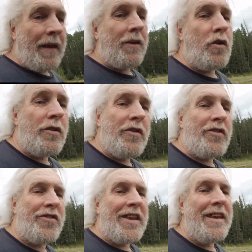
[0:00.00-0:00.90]
They couldn't
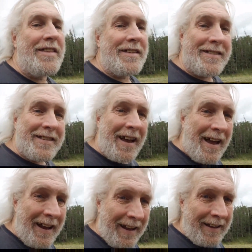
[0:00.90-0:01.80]
see the
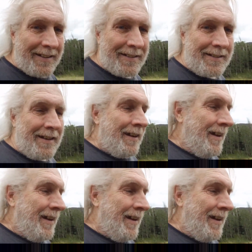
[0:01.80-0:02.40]
signs.